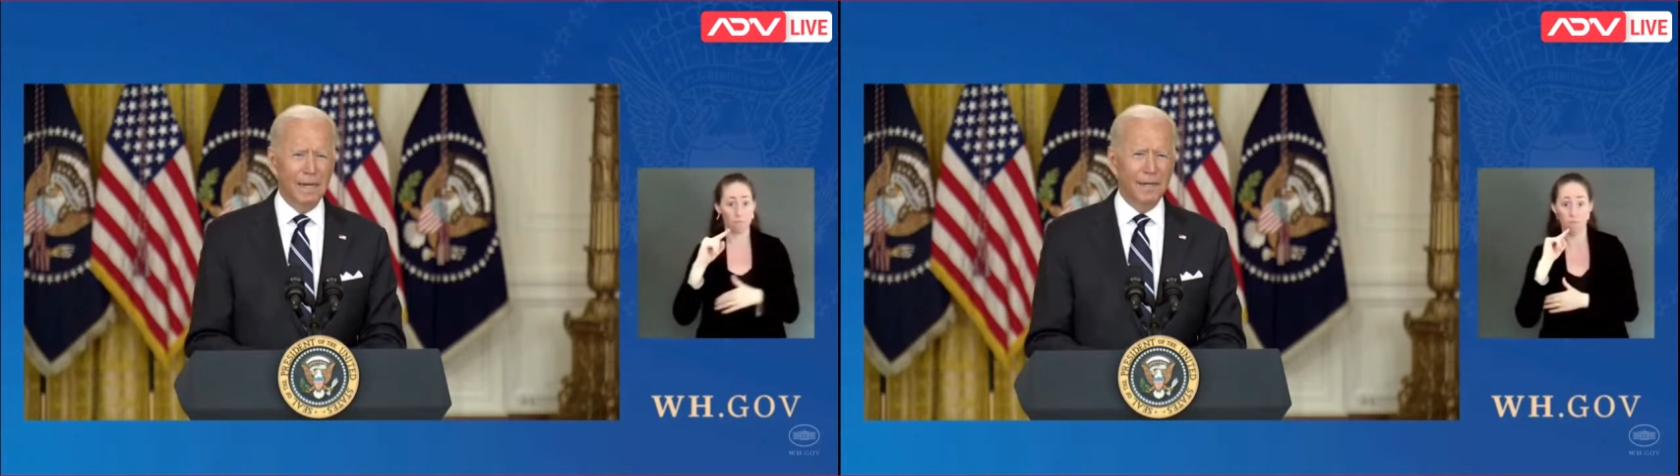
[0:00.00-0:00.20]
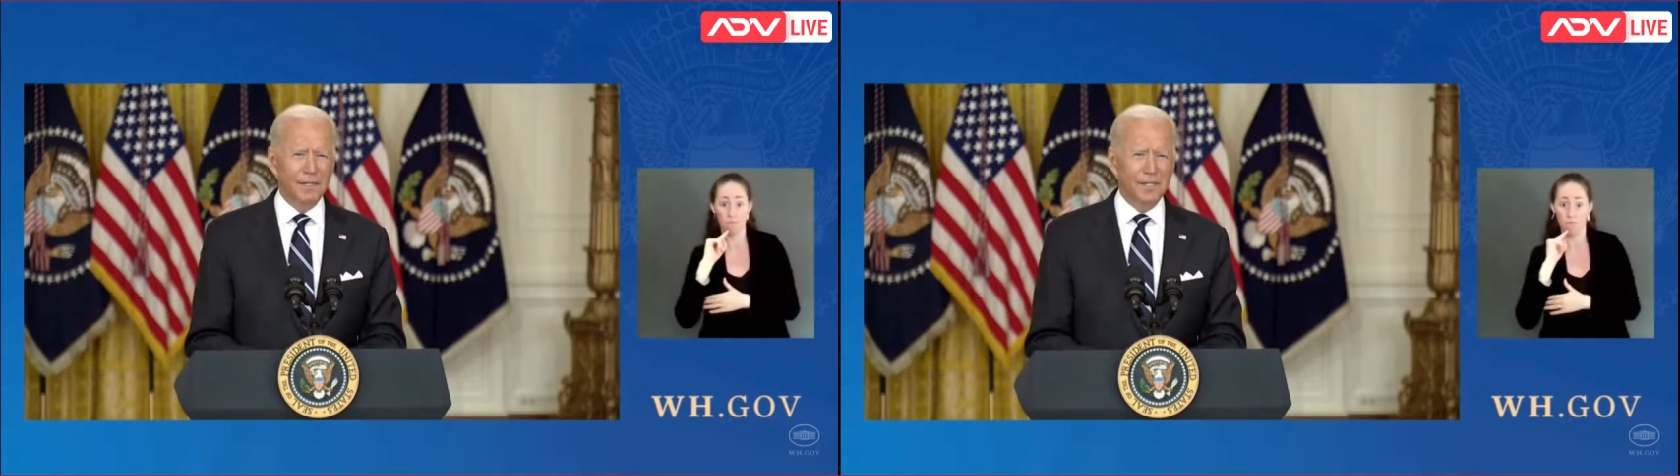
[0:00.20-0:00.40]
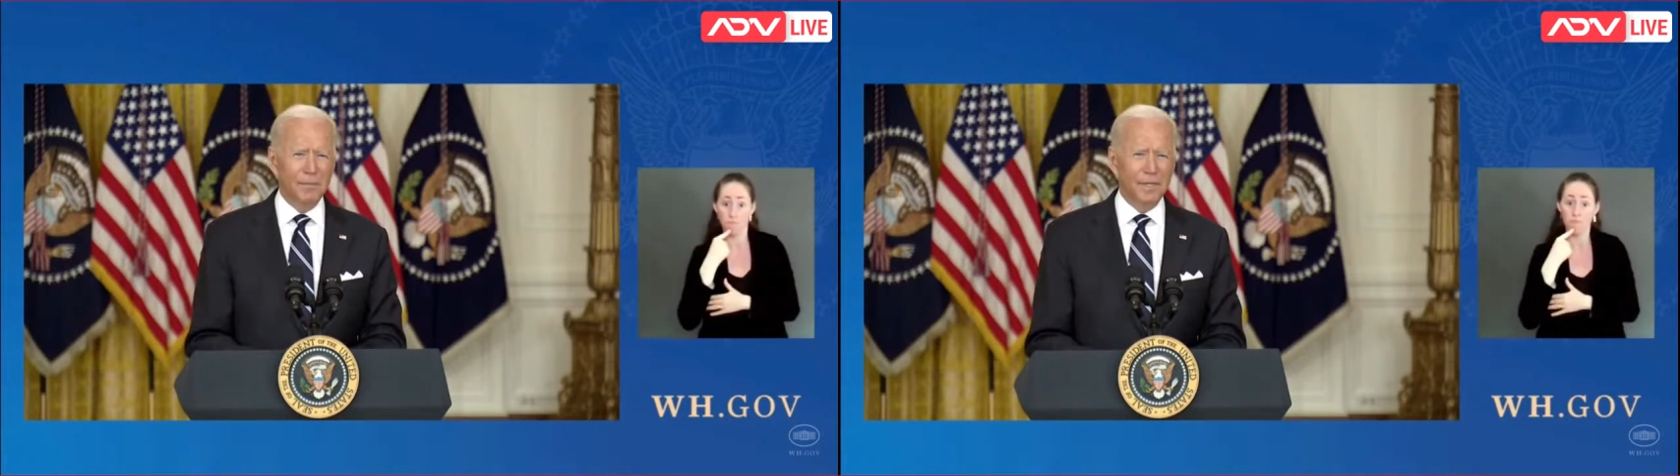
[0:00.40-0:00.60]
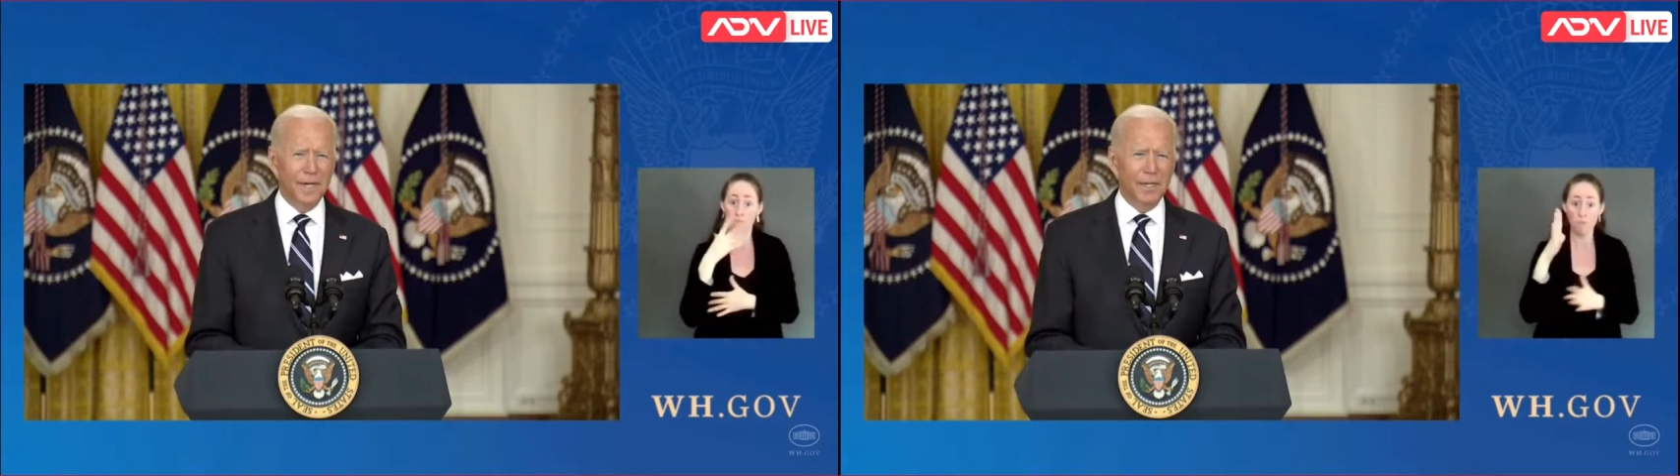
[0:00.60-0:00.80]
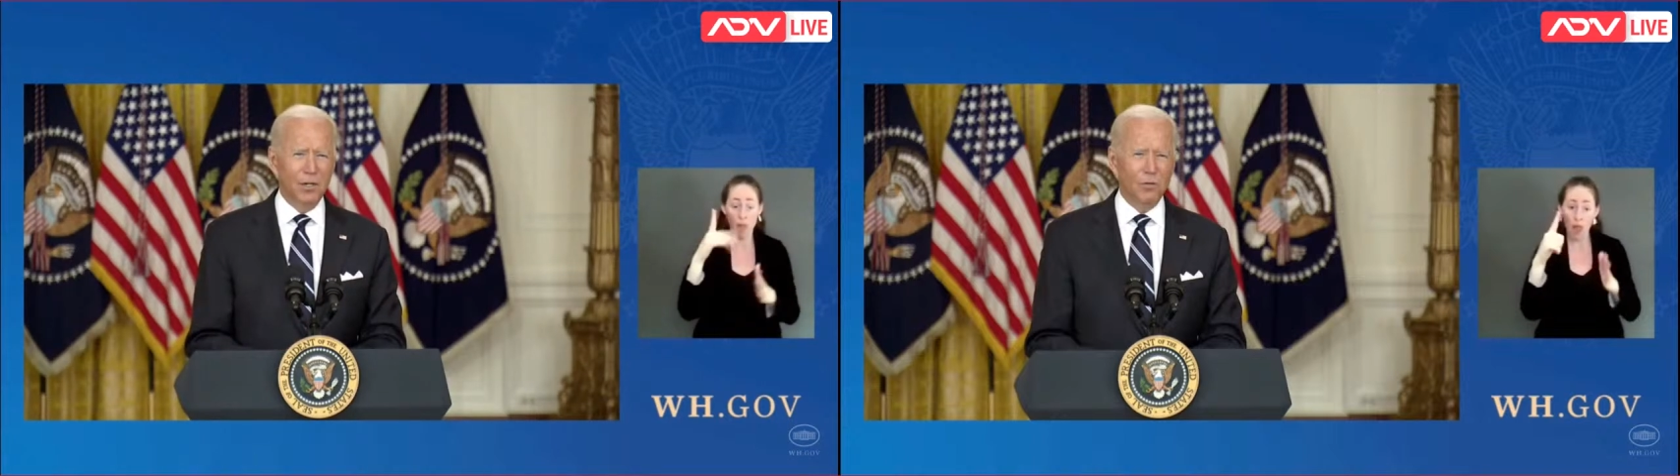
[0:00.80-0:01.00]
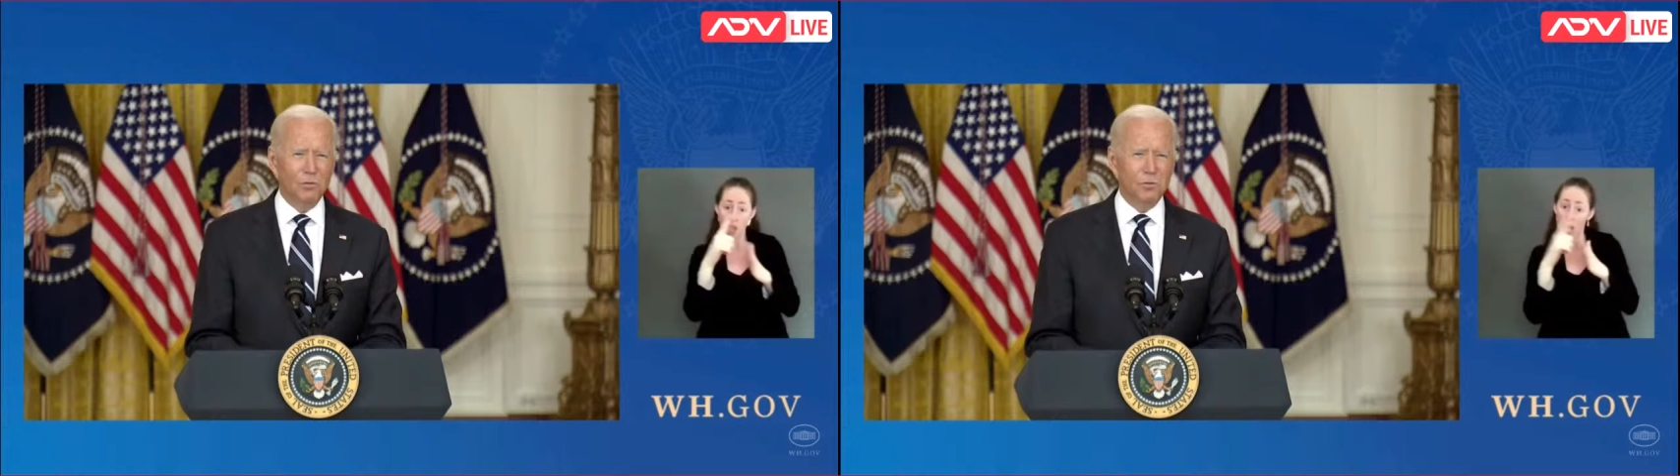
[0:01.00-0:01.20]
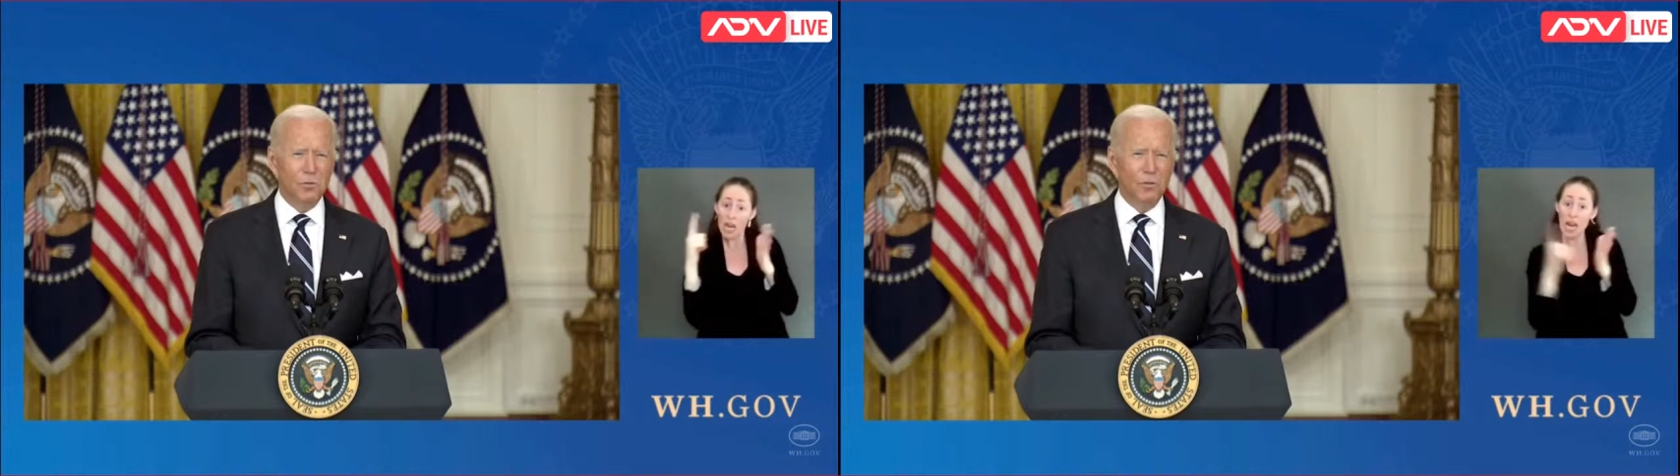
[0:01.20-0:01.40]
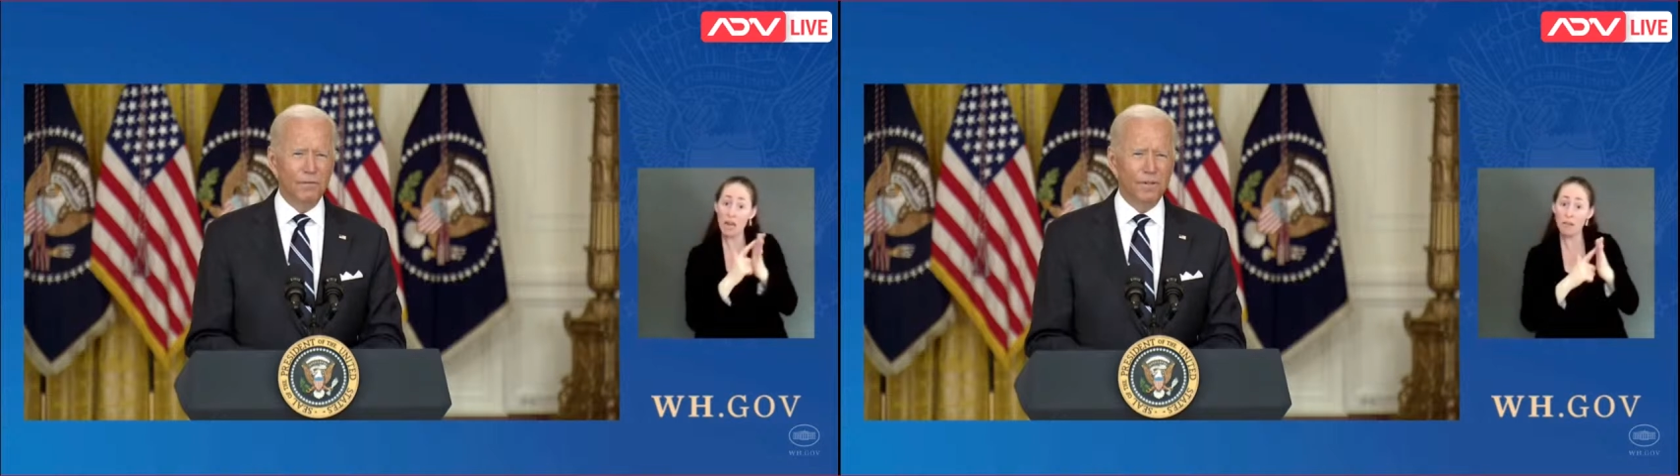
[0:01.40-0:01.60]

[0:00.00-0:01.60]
and intimidate local school